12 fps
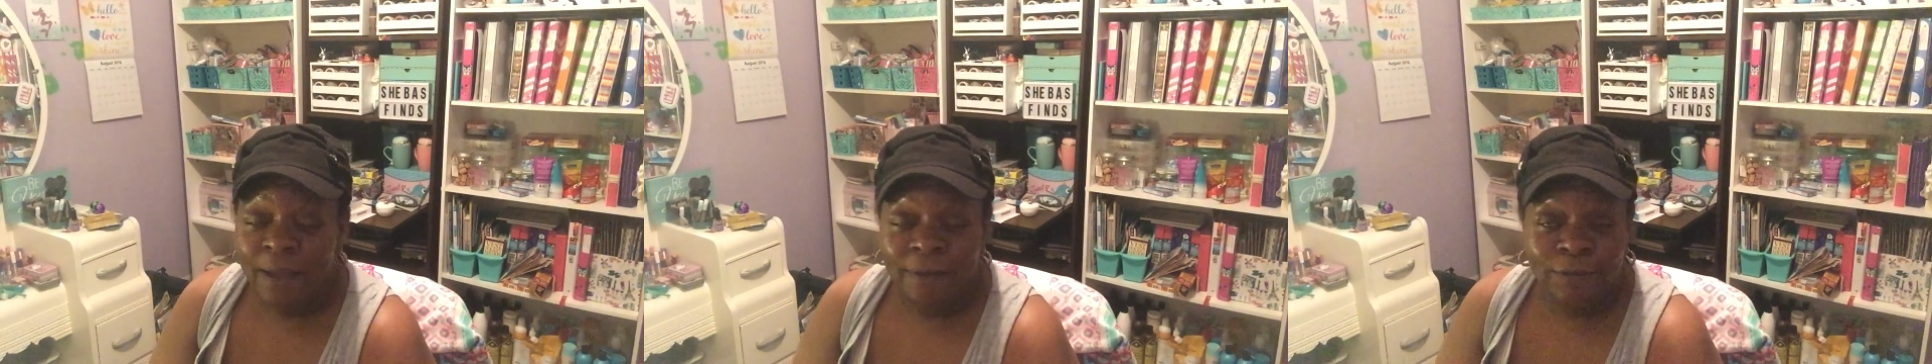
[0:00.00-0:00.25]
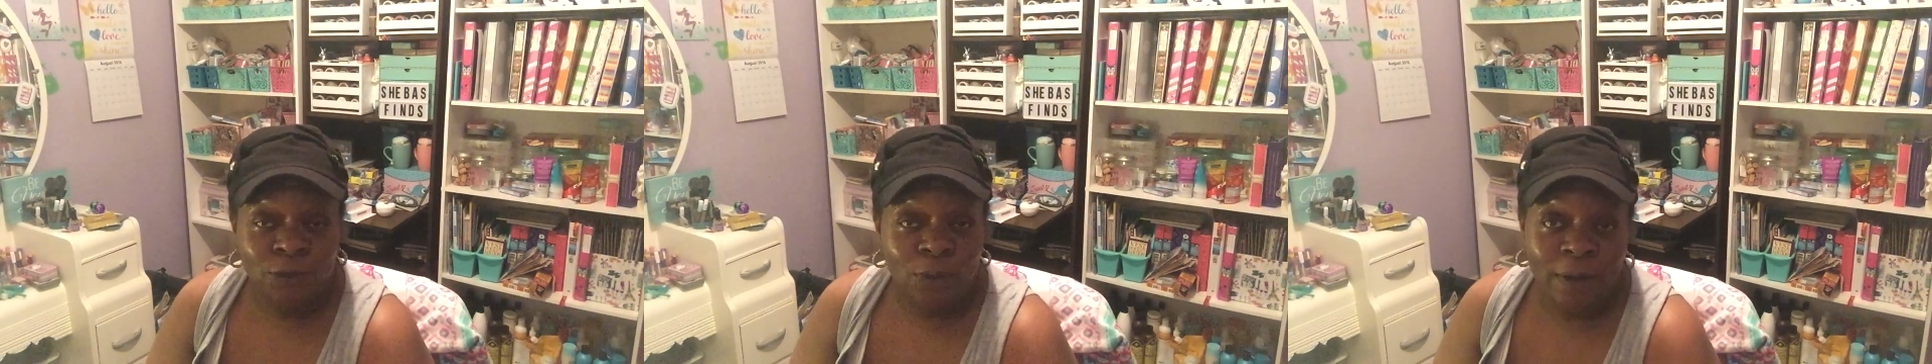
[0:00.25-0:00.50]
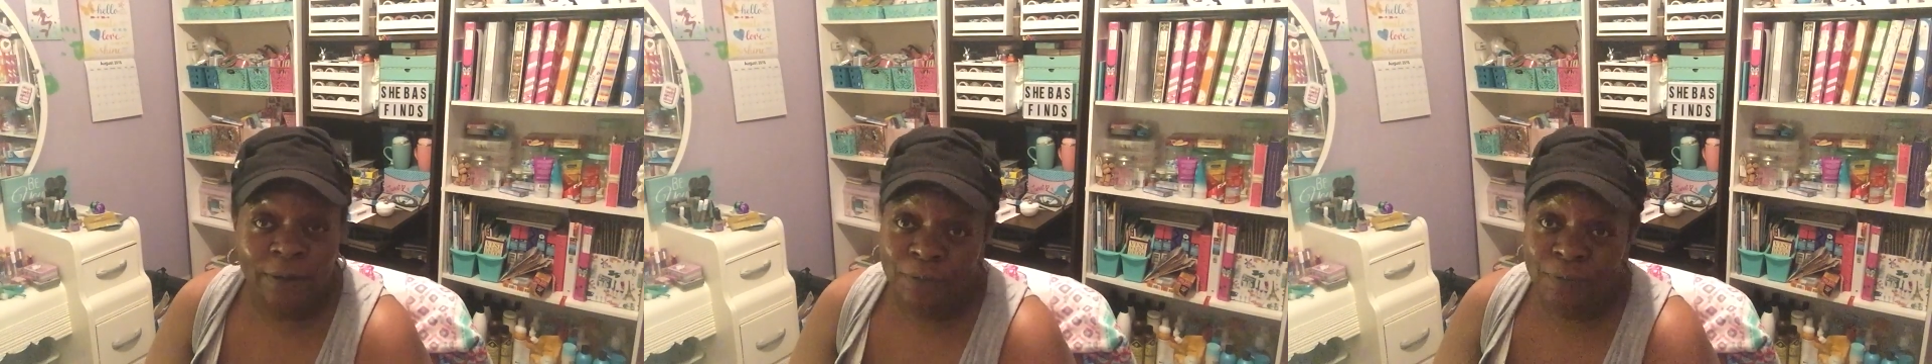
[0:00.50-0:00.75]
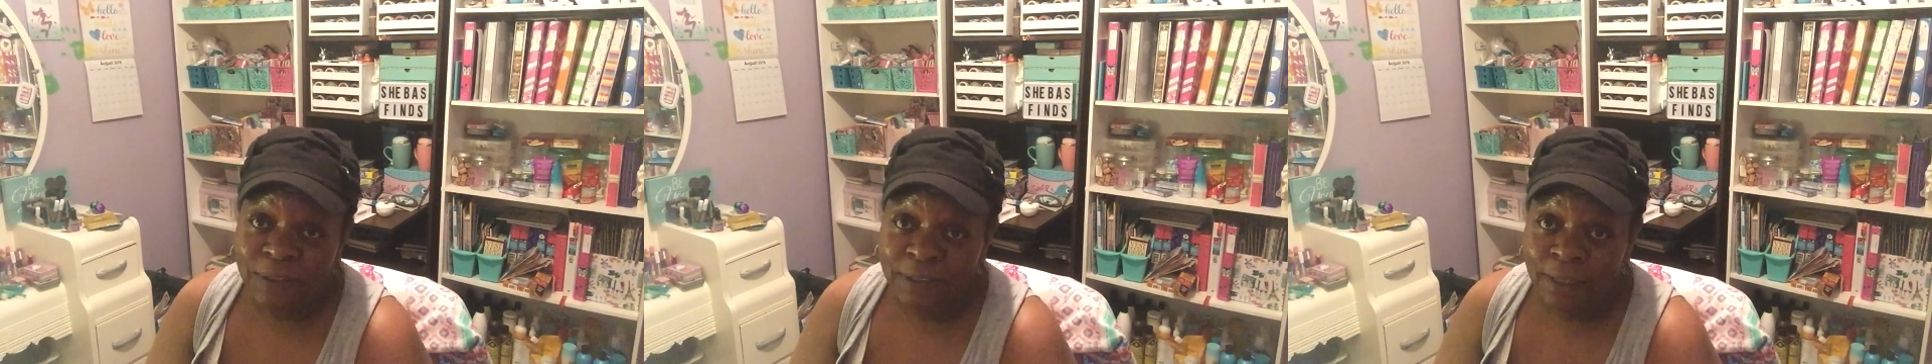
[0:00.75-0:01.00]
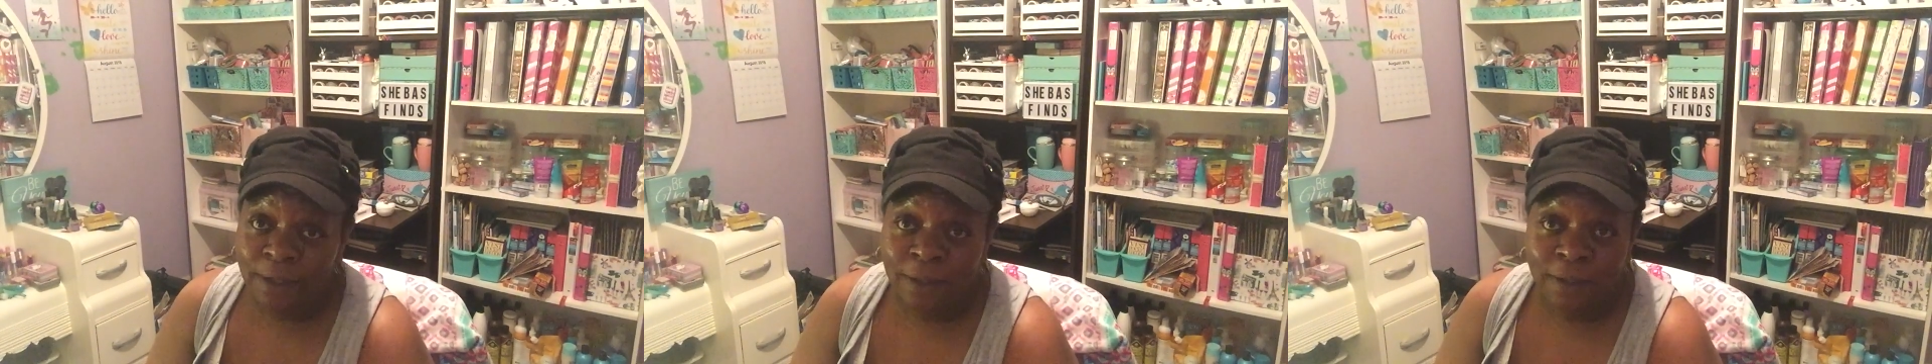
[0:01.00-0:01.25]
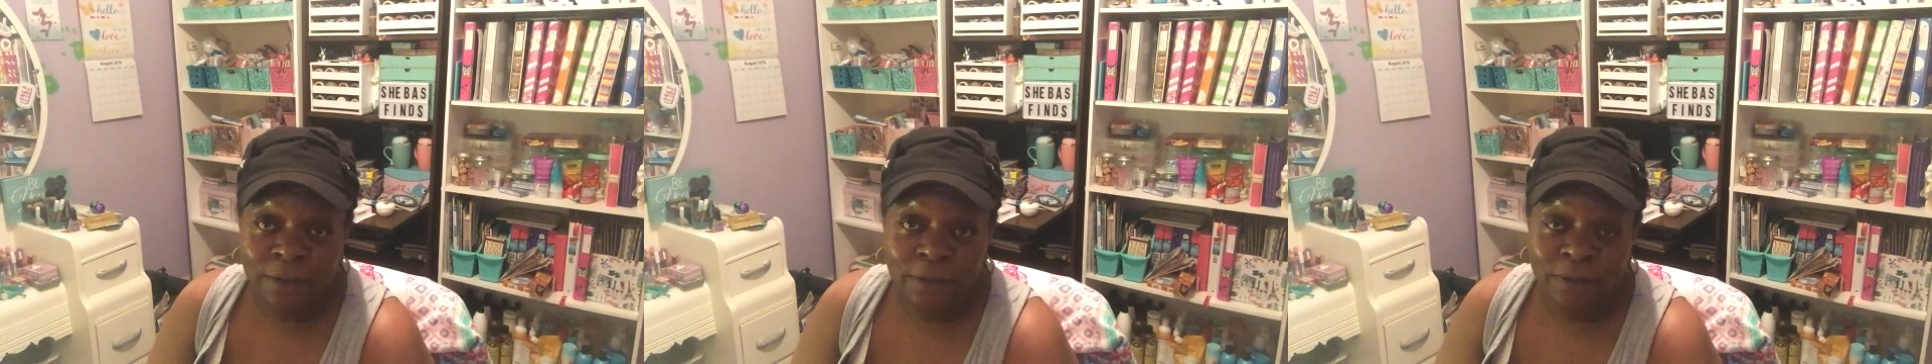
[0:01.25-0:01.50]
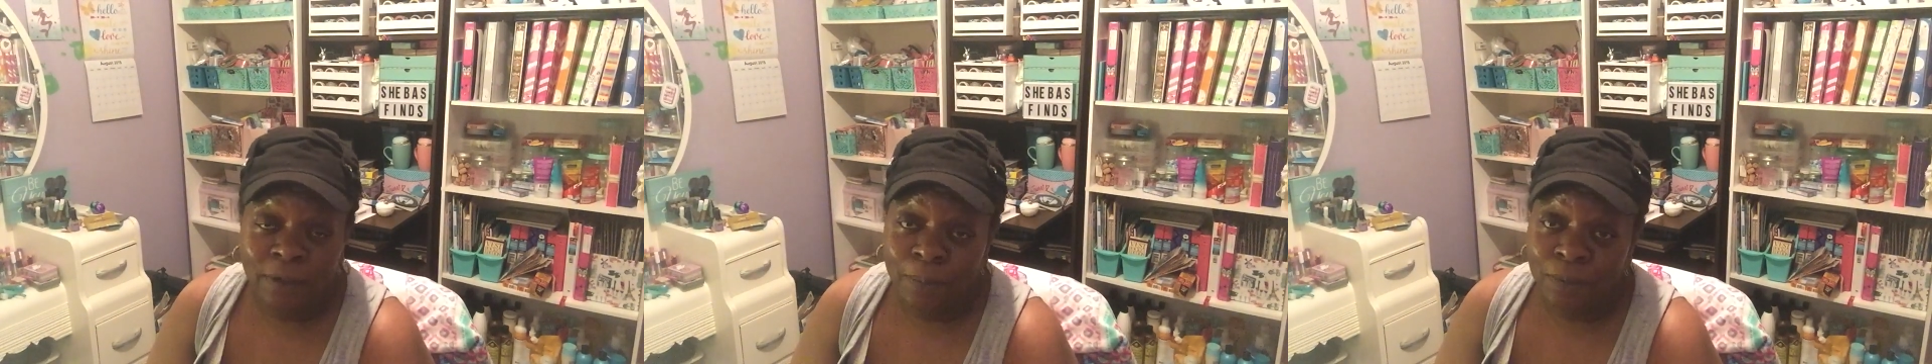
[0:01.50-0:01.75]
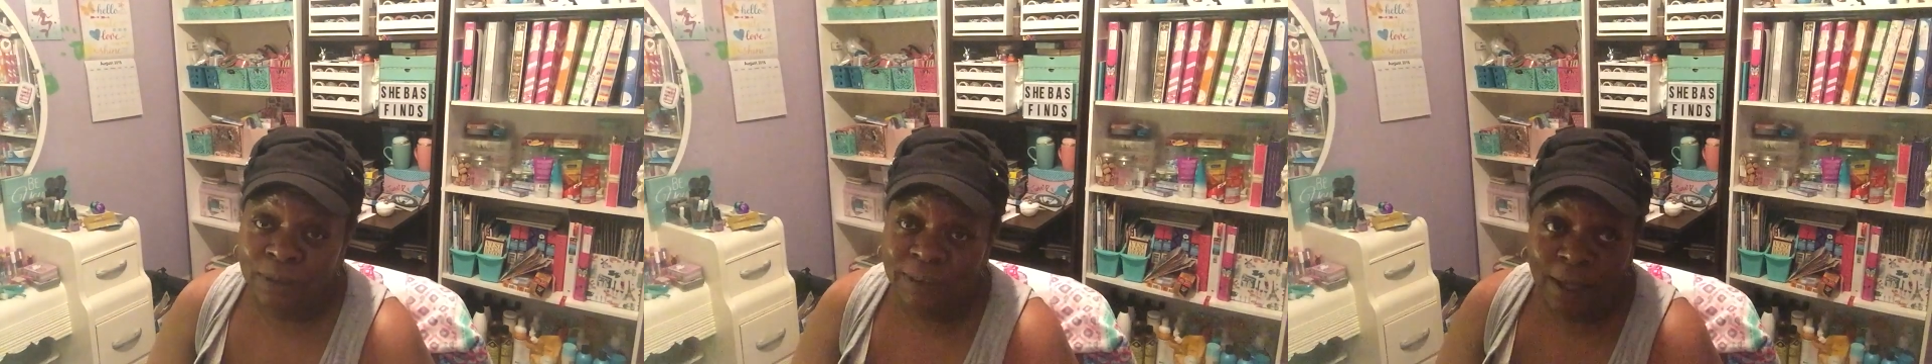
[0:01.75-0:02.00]
I've tried everything, the
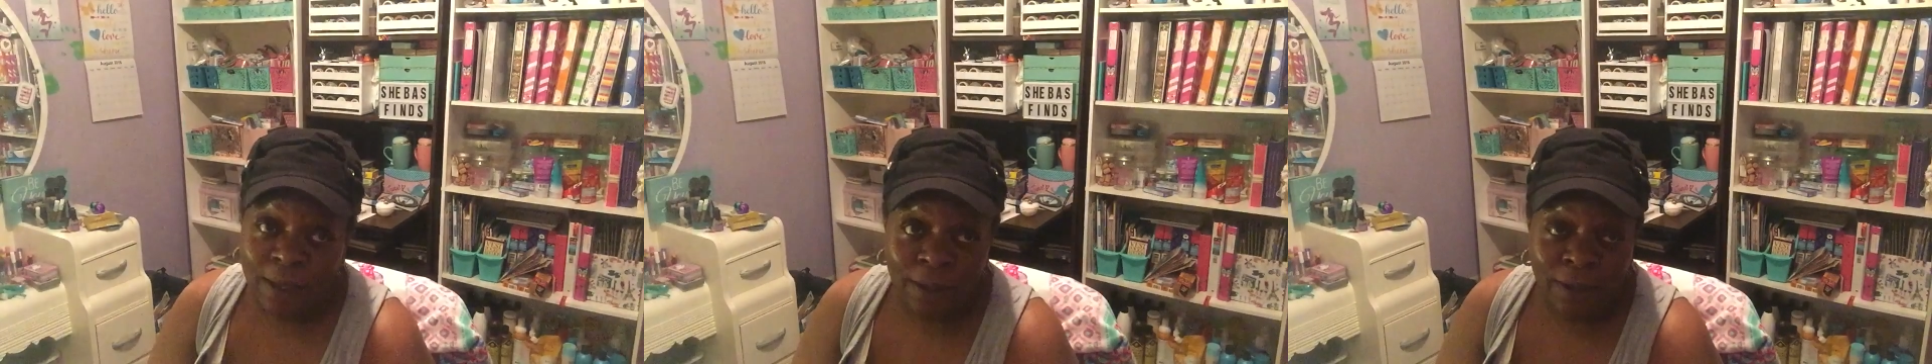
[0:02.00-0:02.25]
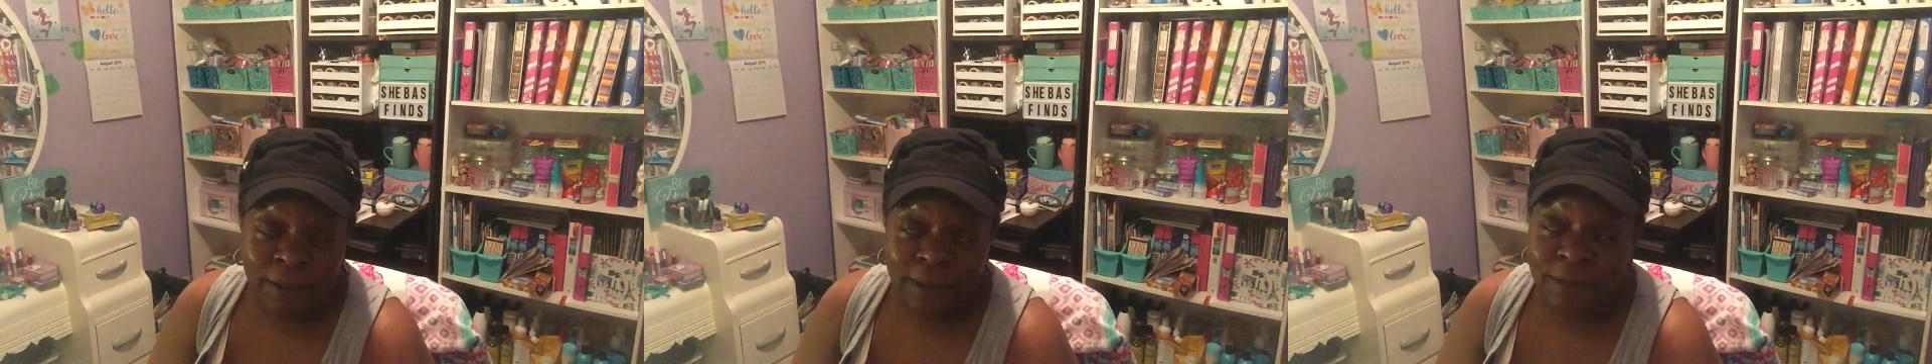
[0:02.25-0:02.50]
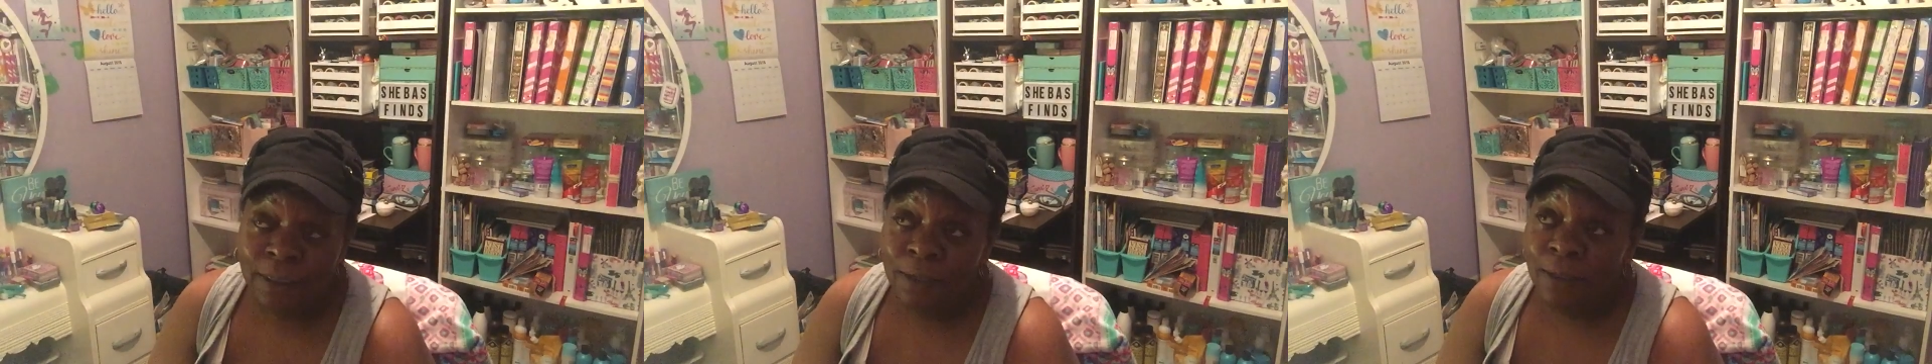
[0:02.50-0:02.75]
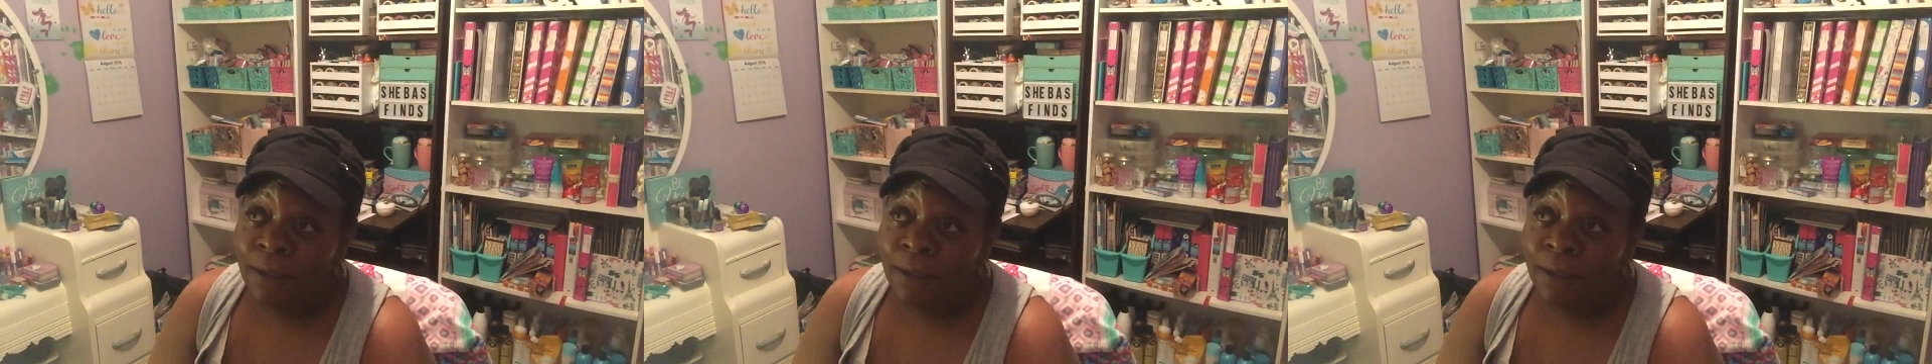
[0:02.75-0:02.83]
double socks,